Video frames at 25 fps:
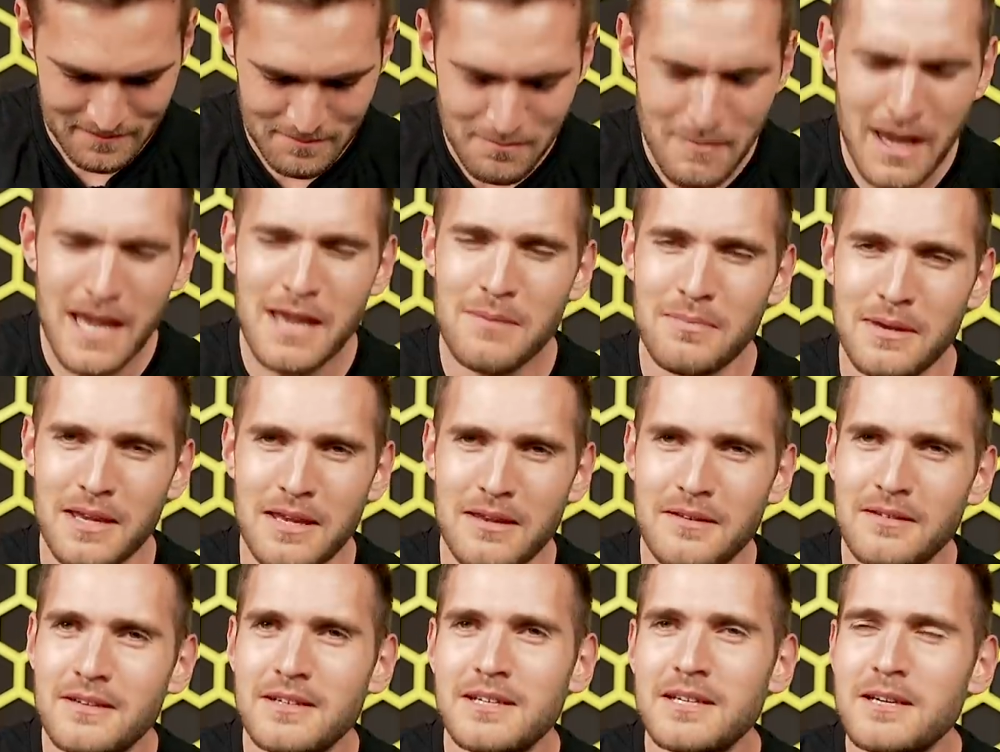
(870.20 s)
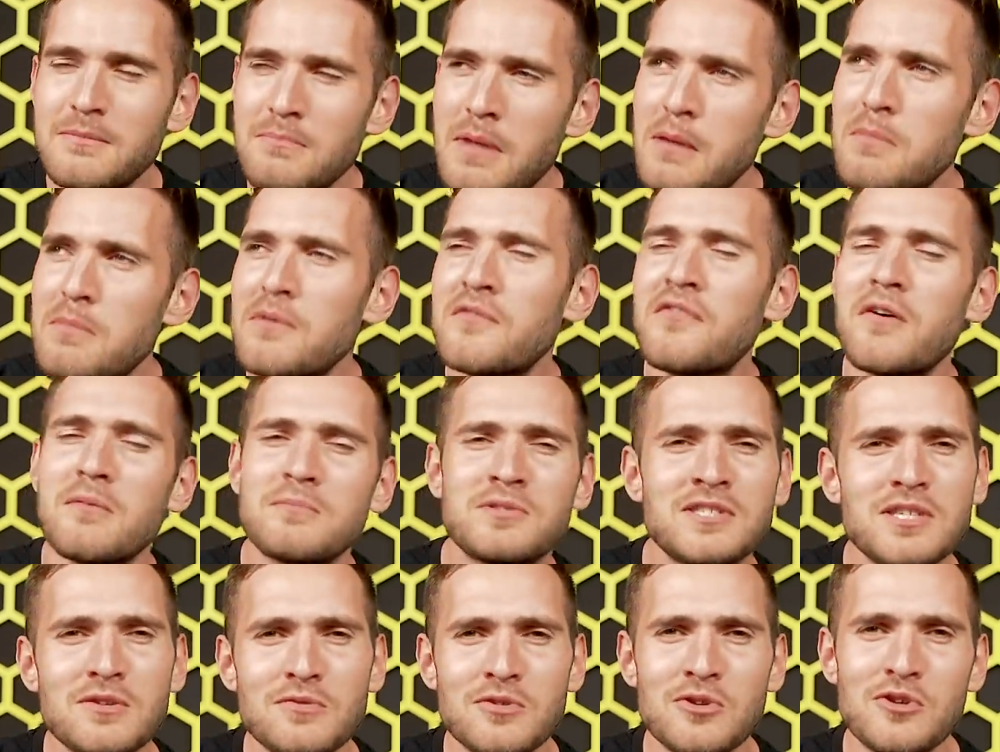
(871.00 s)
Maybe. Maybe if I'm
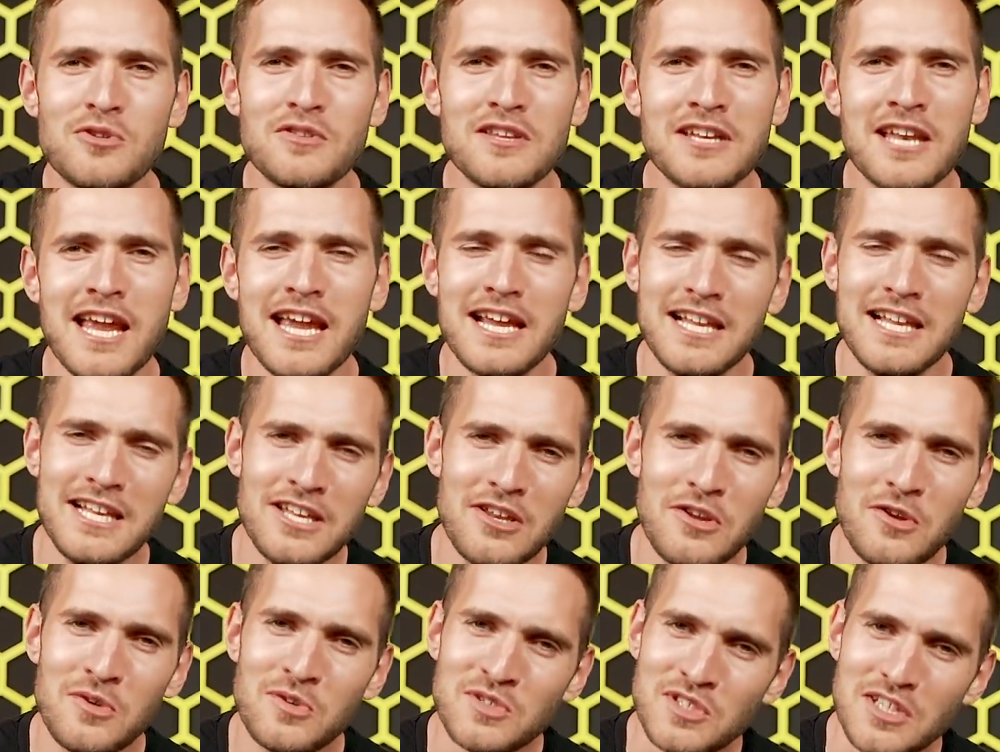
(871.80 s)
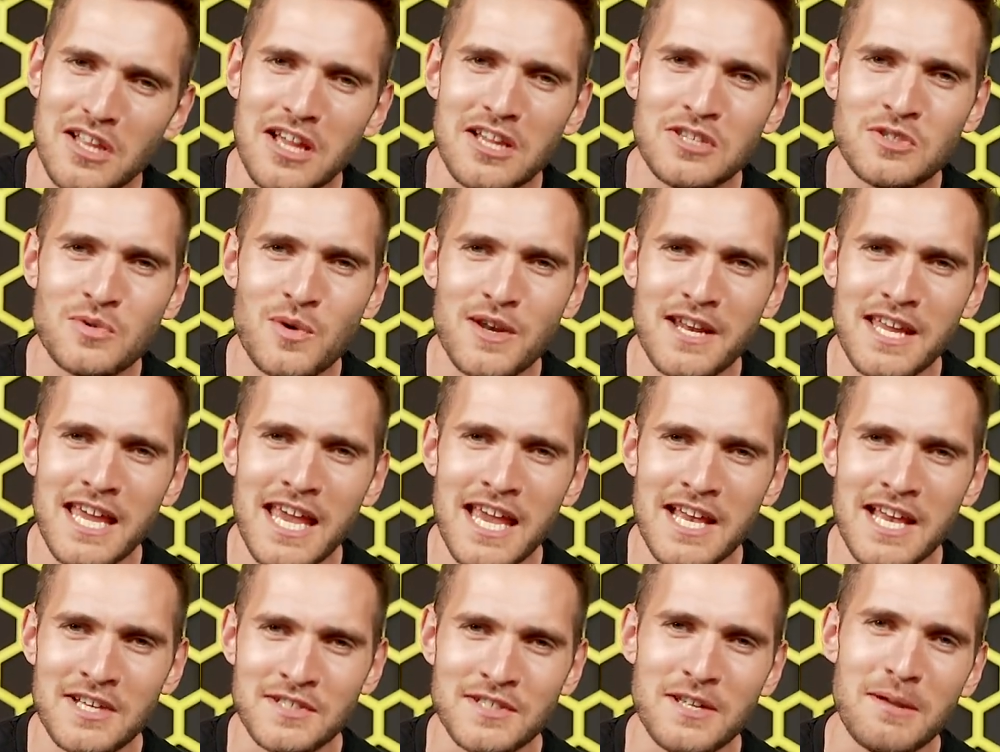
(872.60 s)
still doing the daily news in like 20
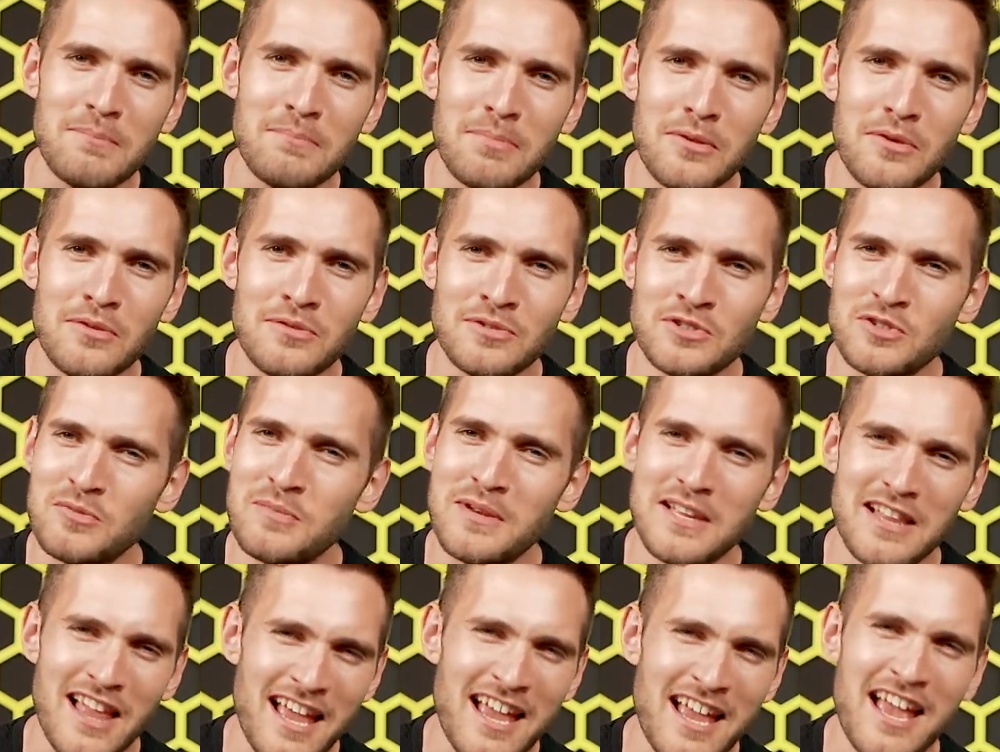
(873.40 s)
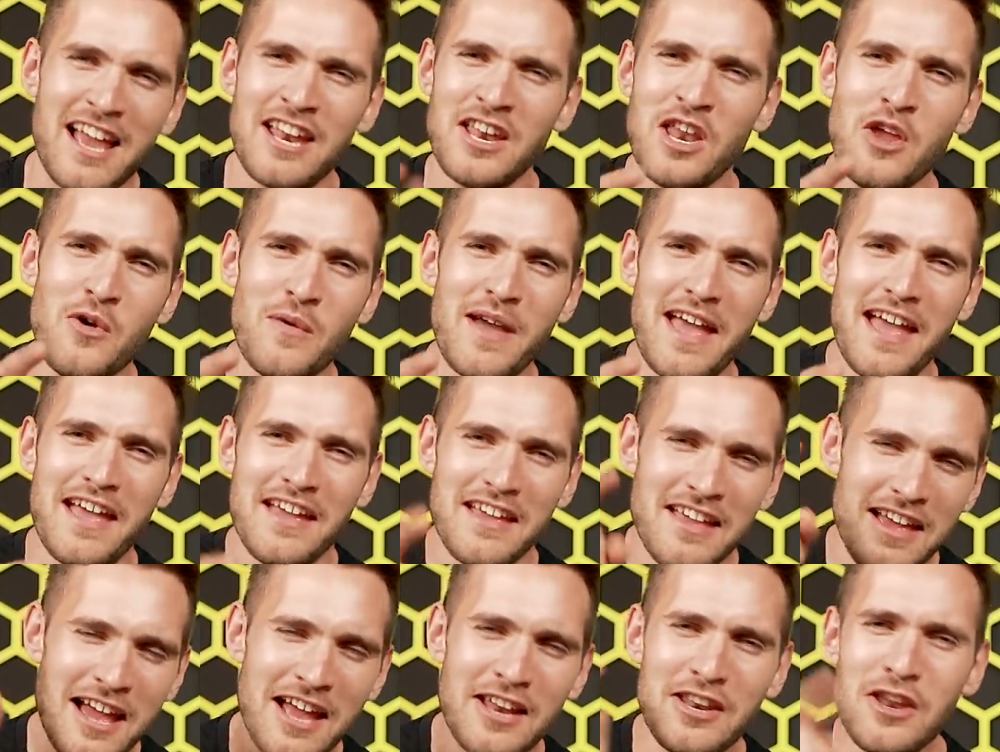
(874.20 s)
years and I'm bald, you'll be like, I knew
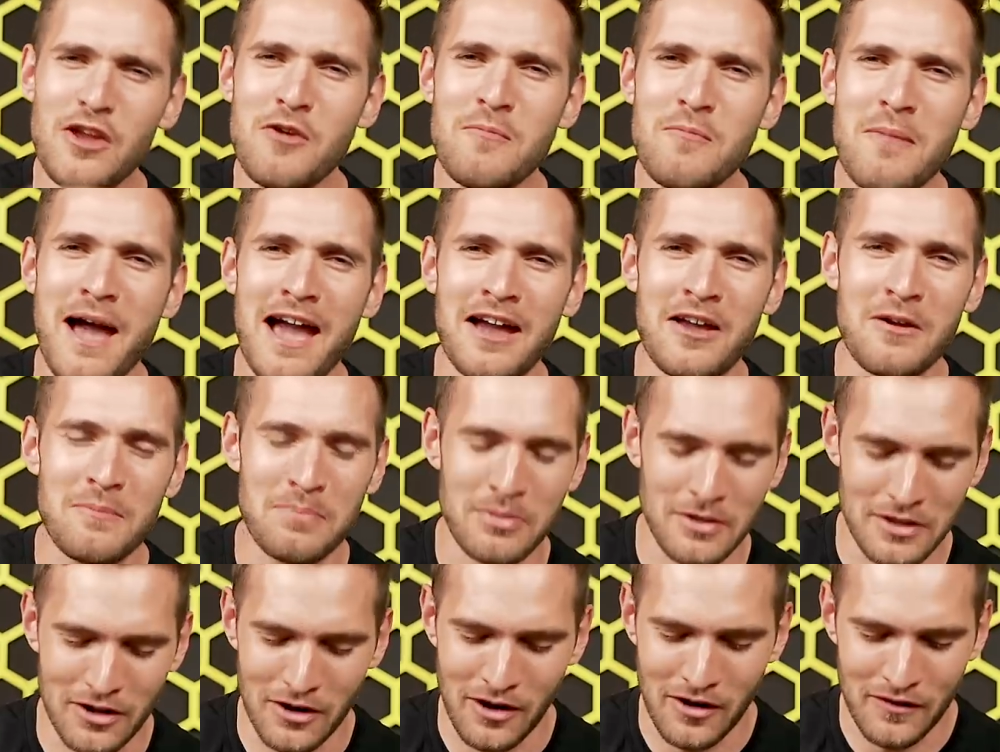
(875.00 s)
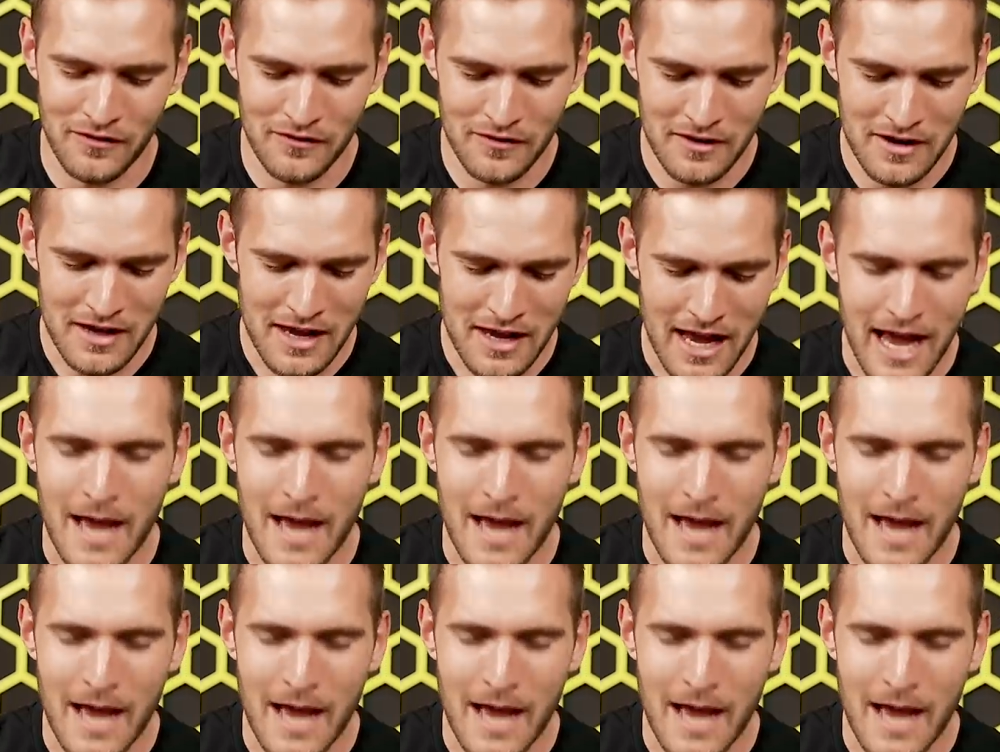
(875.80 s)
it. I knew Matt could pull it off.